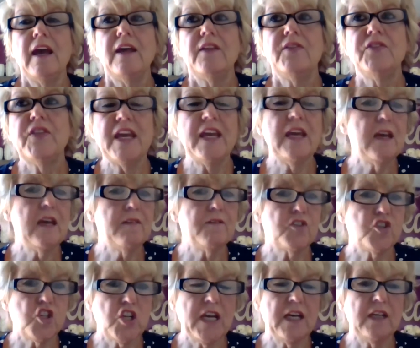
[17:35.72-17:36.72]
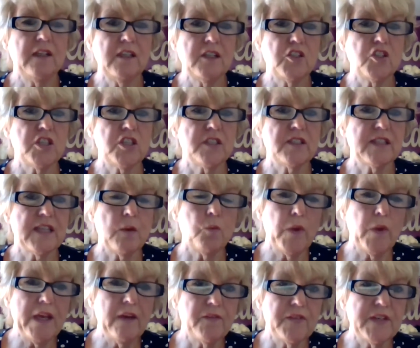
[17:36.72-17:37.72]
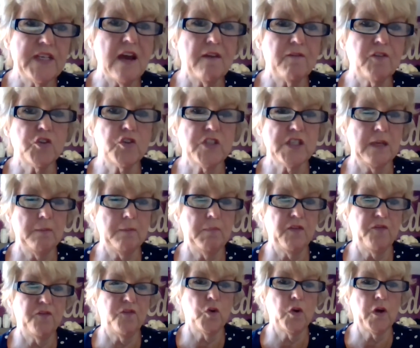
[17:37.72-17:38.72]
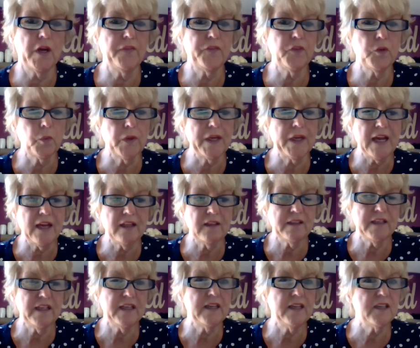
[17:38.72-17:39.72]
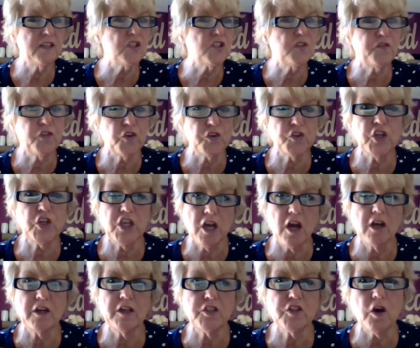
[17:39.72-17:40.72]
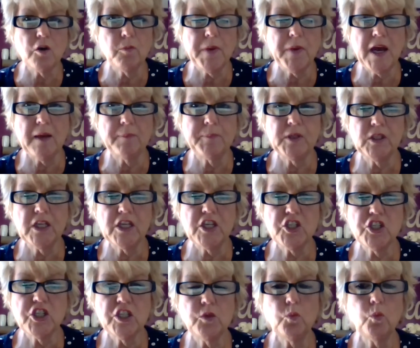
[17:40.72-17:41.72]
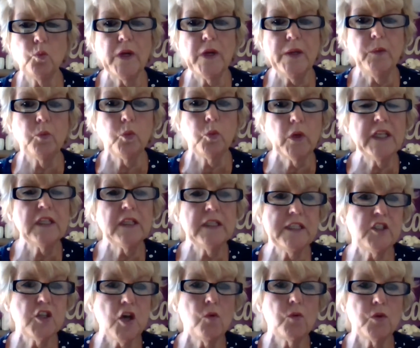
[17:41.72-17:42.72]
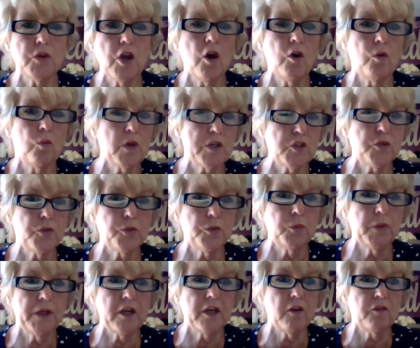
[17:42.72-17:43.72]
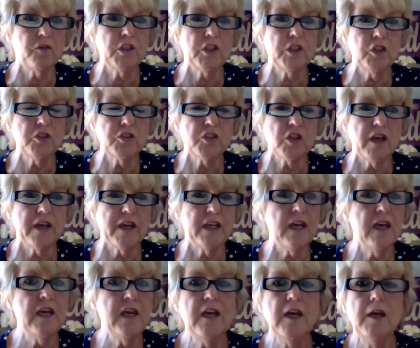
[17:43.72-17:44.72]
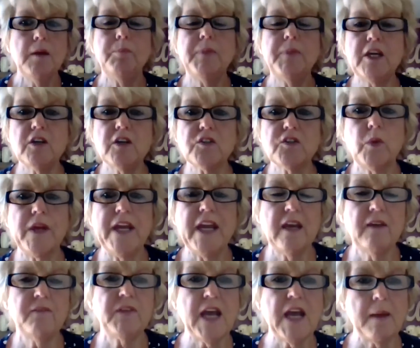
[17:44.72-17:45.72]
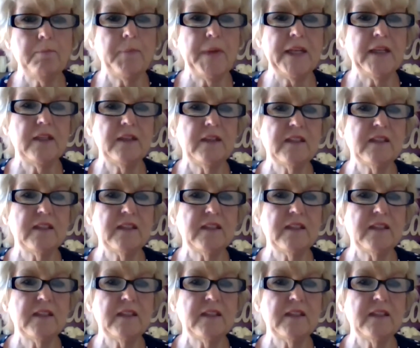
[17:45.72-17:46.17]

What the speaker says: they have challenges that we have never seen before. And the reality is, for the young adult population, we really don't know what true recovery looks like, because we have not been in